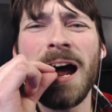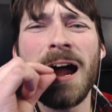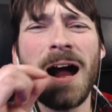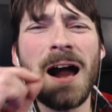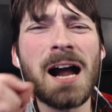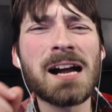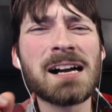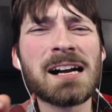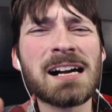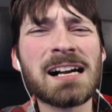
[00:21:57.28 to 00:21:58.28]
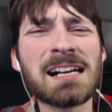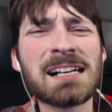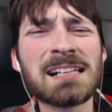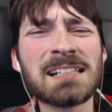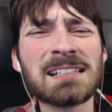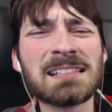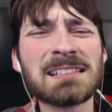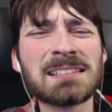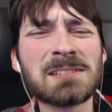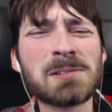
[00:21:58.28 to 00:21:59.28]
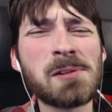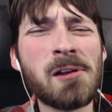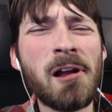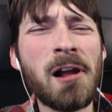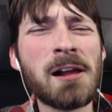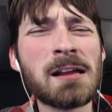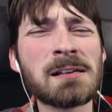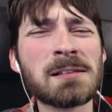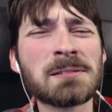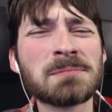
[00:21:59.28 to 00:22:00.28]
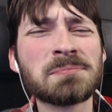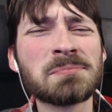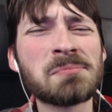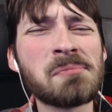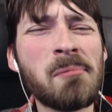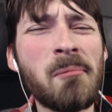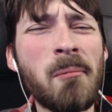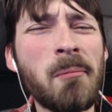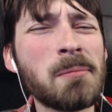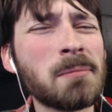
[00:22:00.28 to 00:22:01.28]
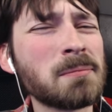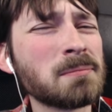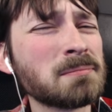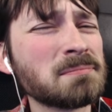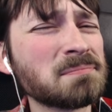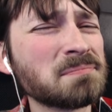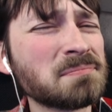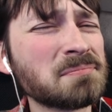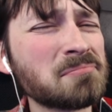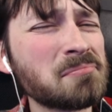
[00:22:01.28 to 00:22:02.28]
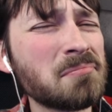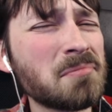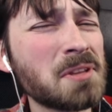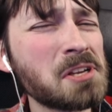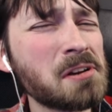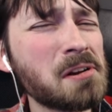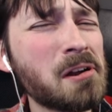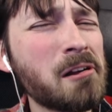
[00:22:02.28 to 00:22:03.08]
(silence)